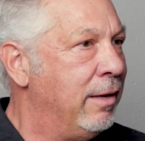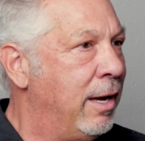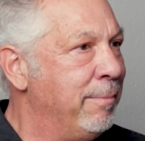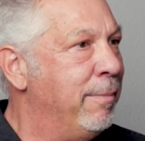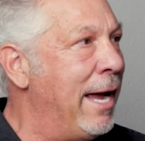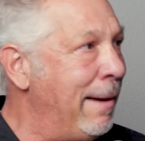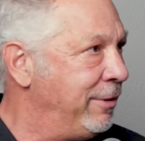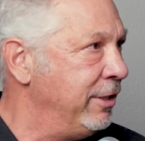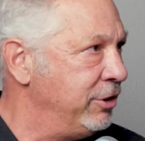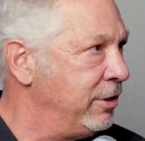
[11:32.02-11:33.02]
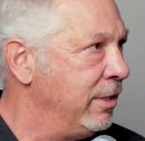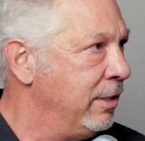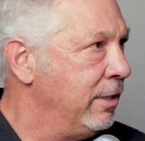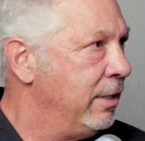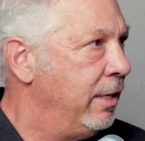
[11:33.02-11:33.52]
I'm Baptist.
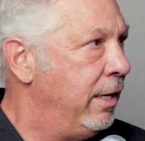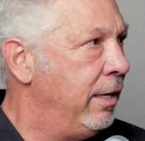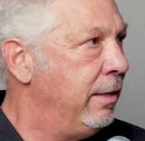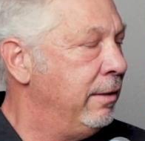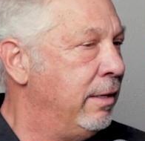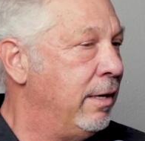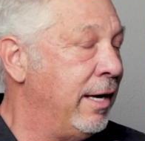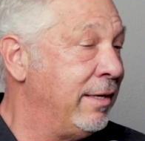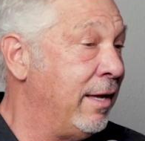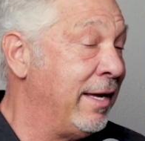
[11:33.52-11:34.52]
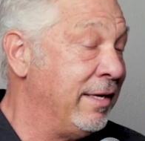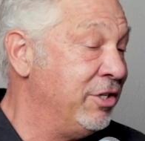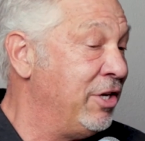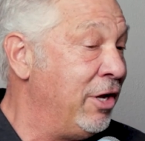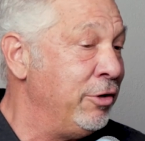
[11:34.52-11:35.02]
And I can
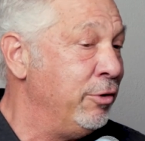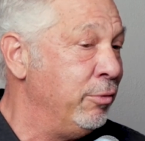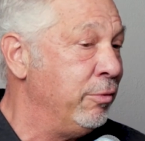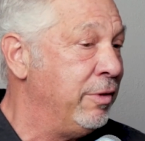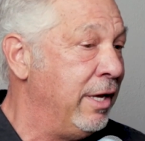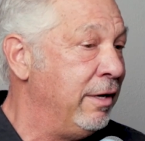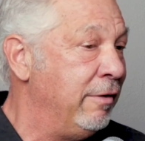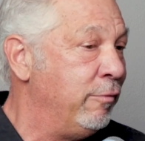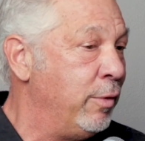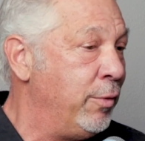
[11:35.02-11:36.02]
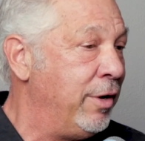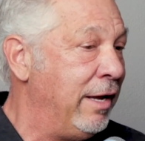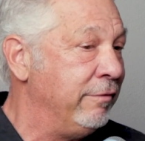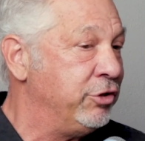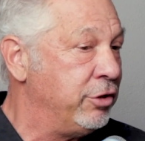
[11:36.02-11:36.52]
tell you that if we were to
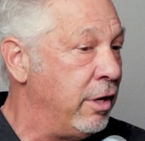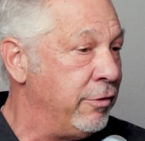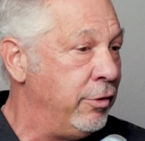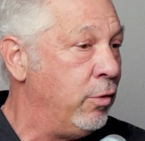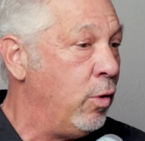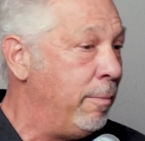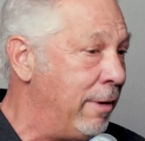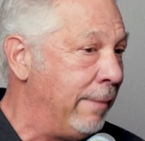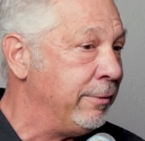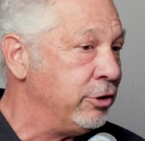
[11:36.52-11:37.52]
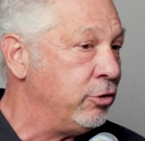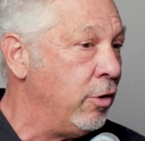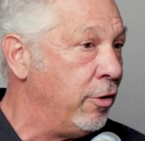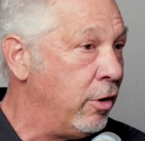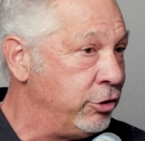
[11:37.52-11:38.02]
have Southern or Baptist
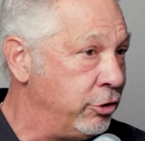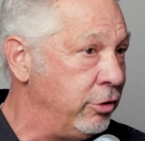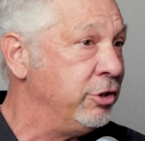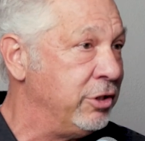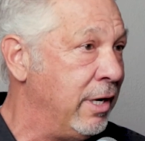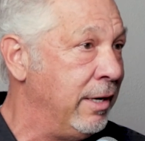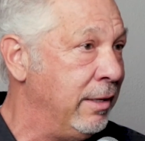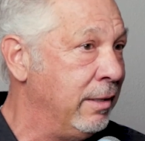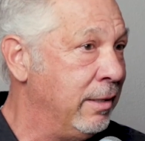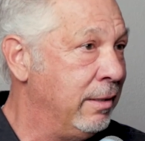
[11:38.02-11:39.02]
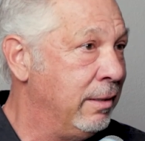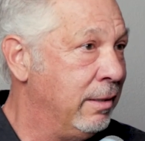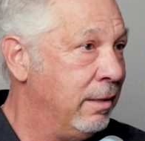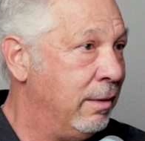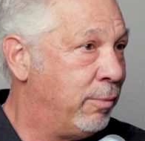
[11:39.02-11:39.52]
on our church sign,
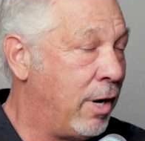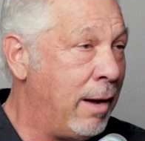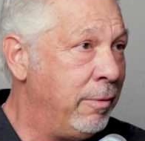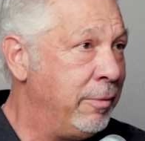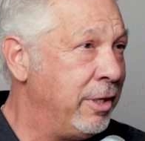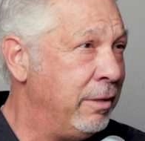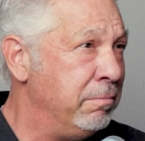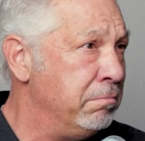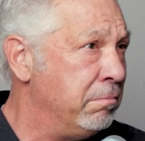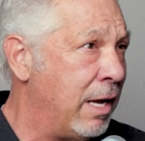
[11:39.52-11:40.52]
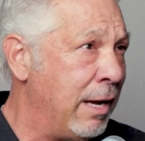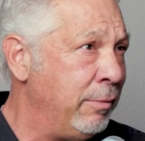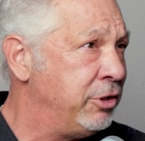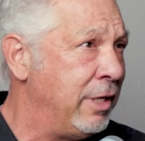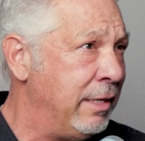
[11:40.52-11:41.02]
probably, I
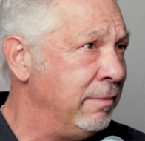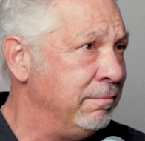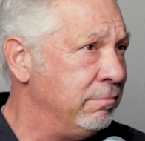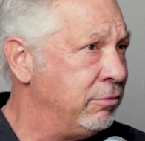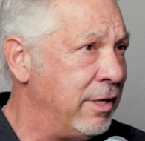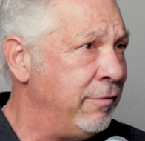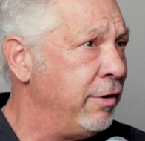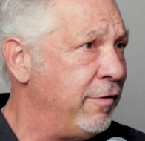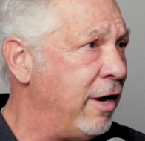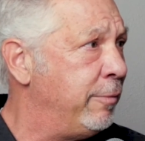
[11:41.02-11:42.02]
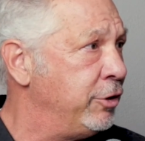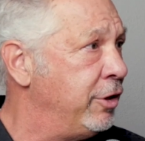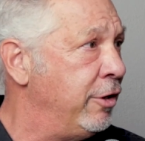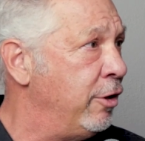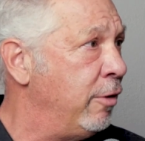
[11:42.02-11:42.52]
would say
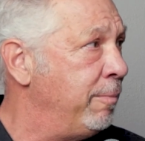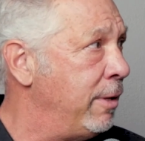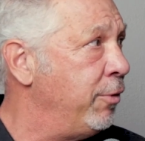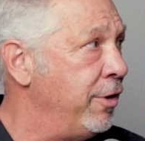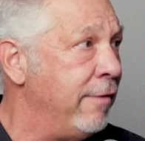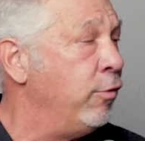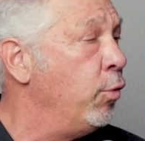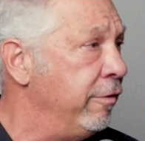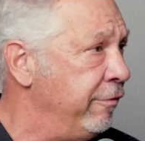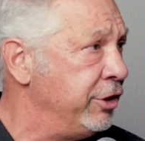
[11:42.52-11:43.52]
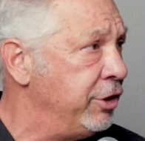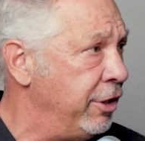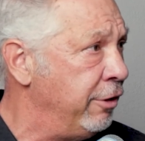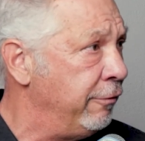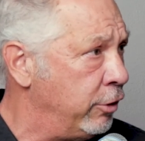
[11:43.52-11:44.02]
75% of their people never would have
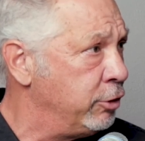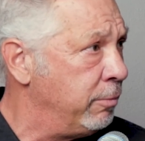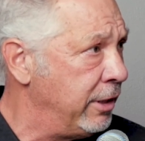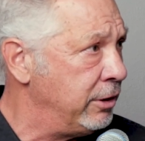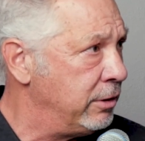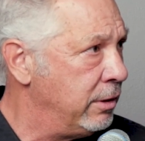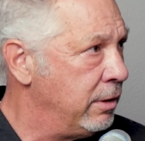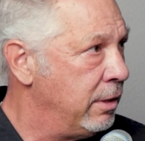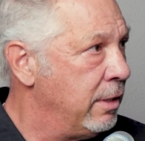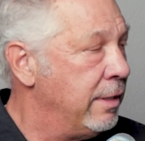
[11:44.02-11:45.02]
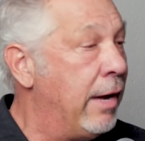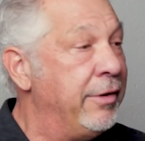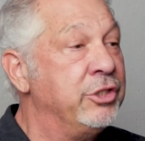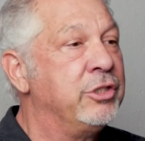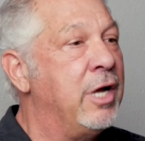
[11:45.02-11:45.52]
visited in the first place. Now,
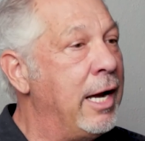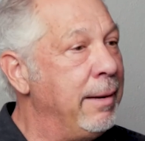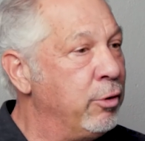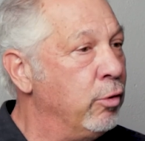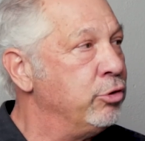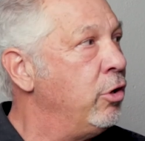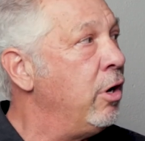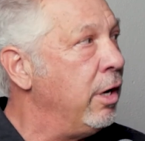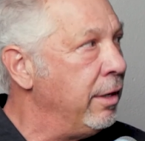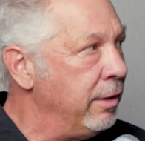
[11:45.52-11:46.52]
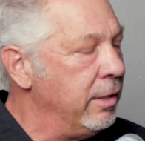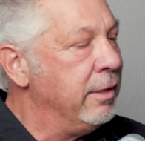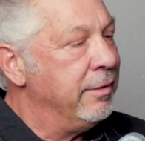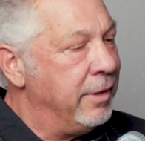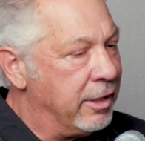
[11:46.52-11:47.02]
as time goes on,
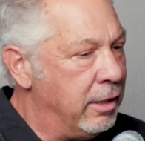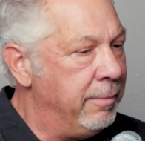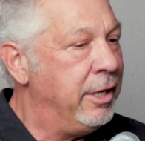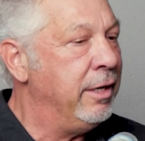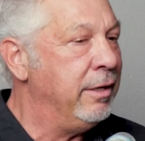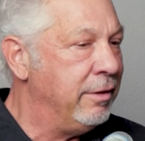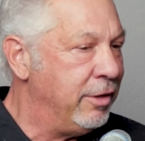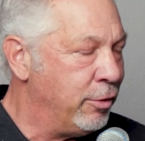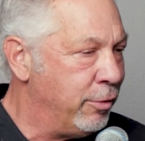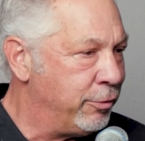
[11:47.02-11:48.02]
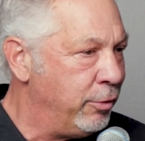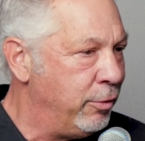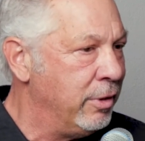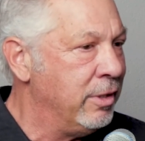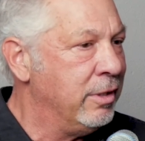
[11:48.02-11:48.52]
they come in, they go
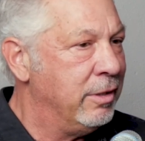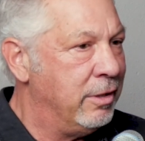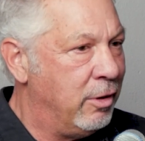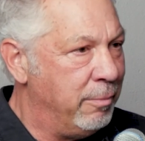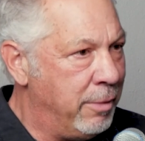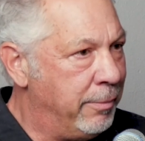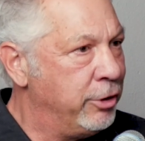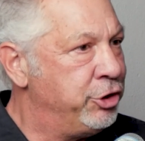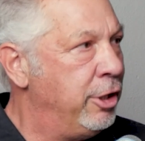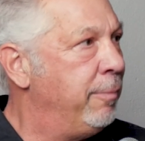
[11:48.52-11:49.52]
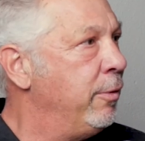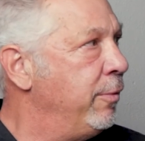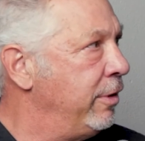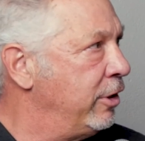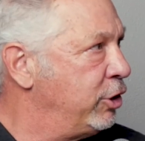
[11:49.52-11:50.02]
through our membership, and
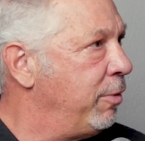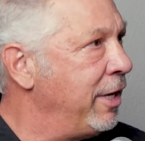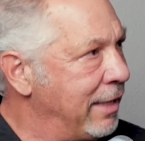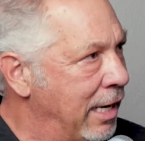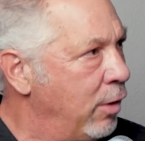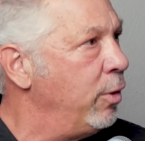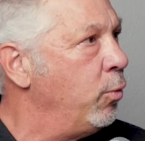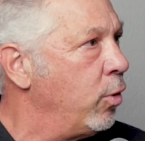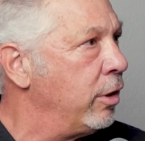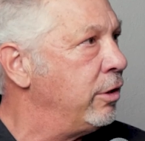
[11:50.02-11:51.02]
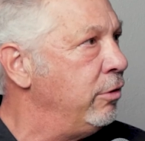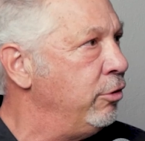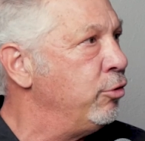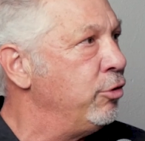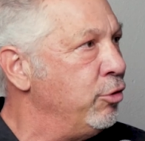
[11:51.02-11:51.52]
we explain how we work.
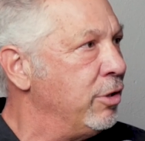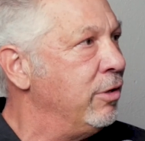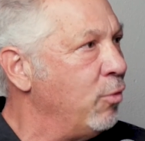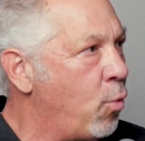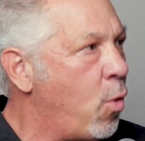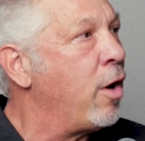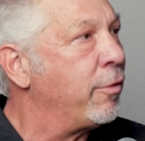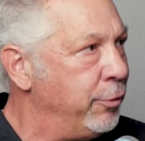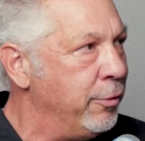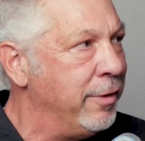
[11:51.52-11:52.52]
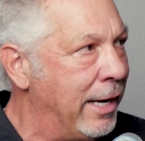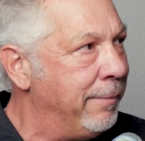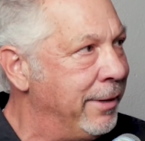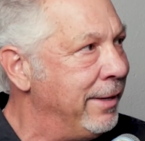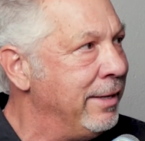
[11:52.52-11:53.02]
You can walk through
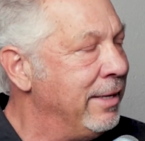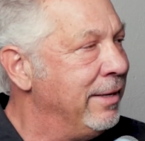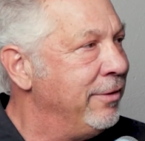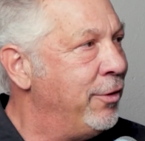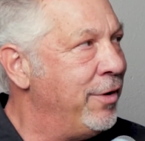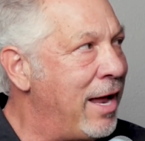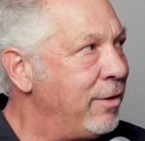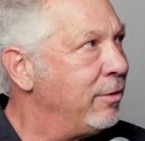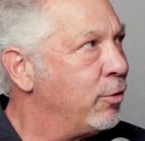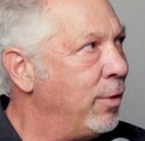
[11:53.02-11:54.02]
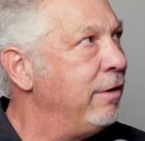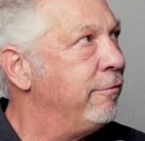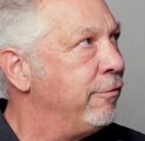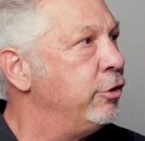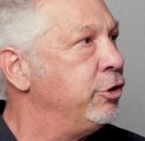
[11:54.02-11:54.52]
that, but they're not
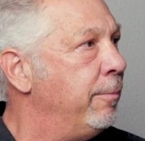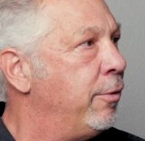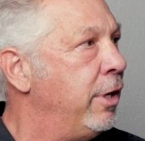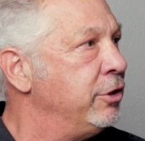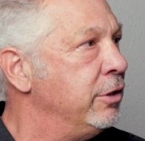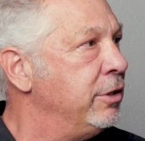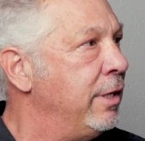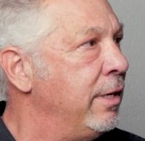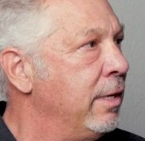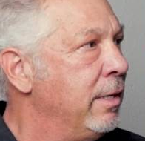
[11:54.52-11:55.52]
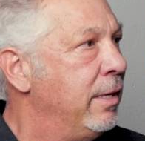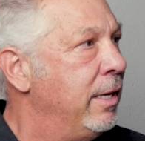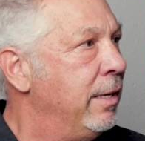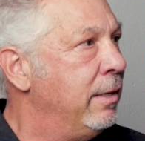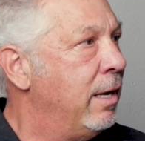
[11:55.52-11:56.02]
great first impressions. And
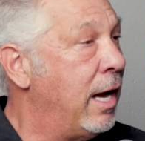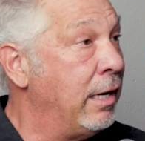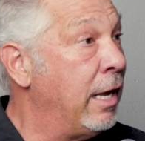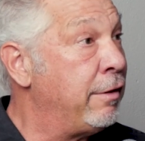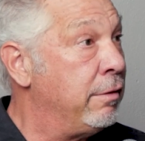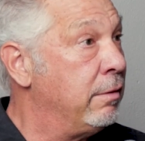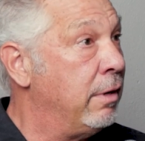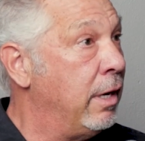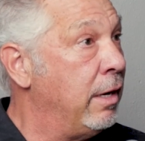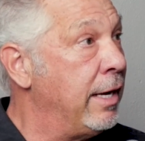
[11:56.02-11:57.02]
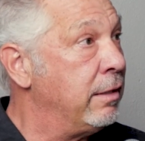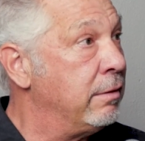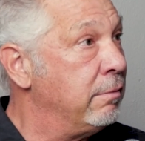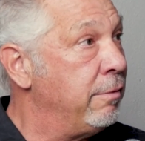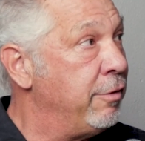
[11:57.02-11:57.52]
I like
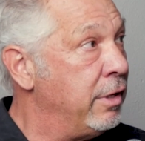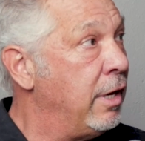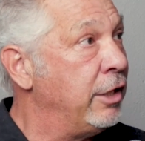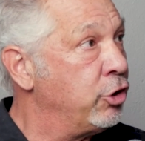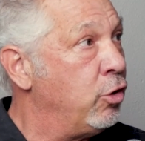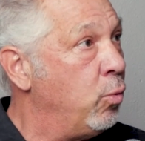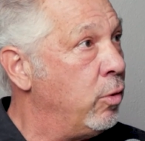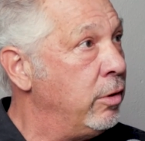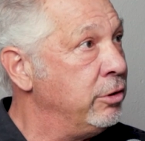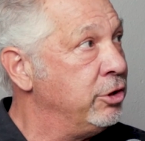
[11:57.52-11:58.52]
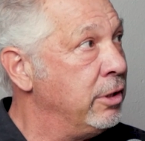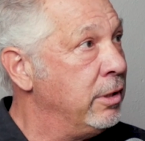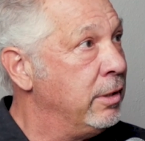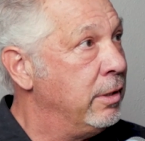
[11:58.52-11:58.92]
theological words.